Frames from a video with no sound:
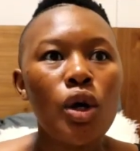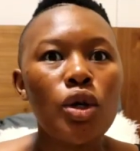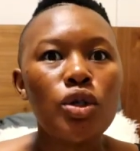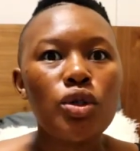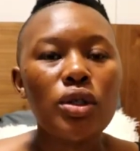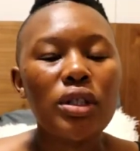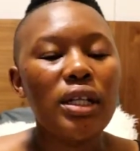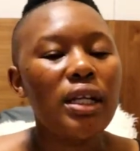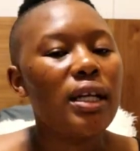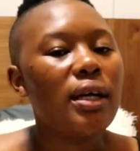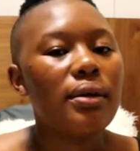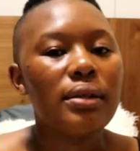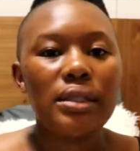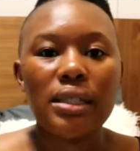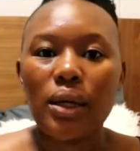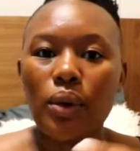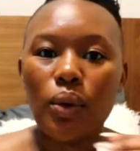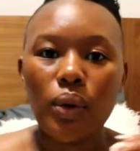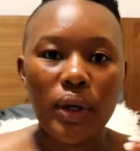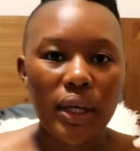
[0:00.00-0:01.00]
So then I
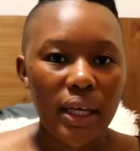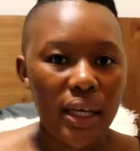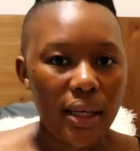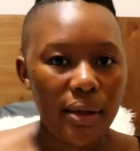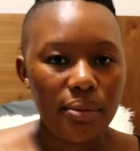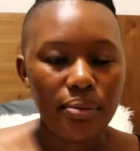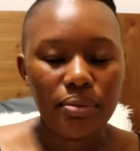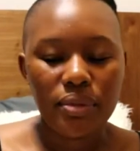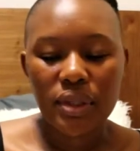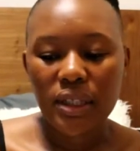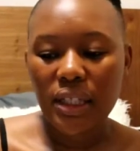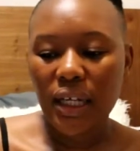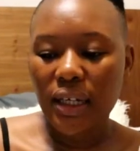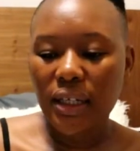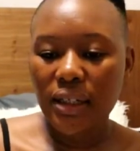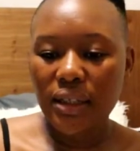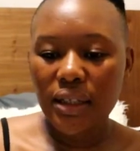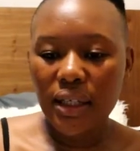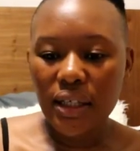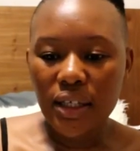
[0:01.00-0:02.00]
was like, okay,
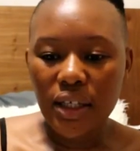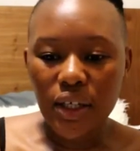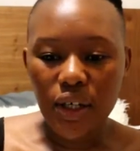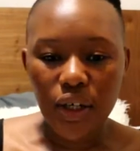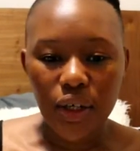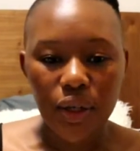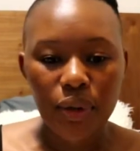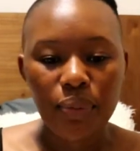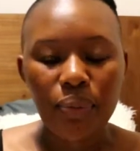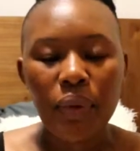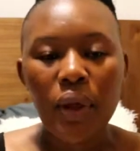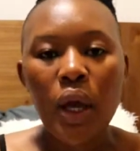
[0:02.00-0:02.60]
started the year.